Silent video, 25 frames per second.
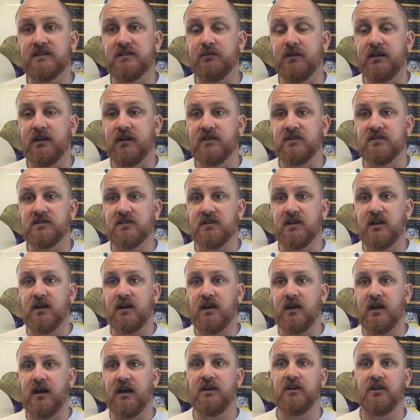to me because
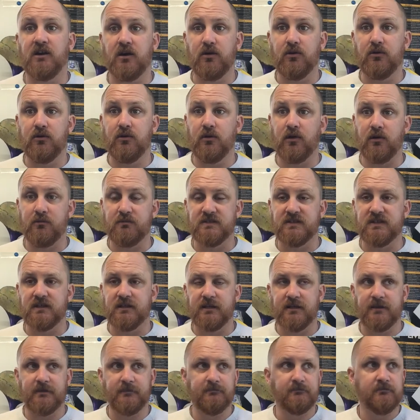I know
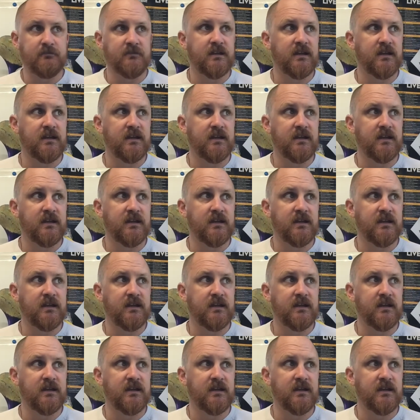obsidian,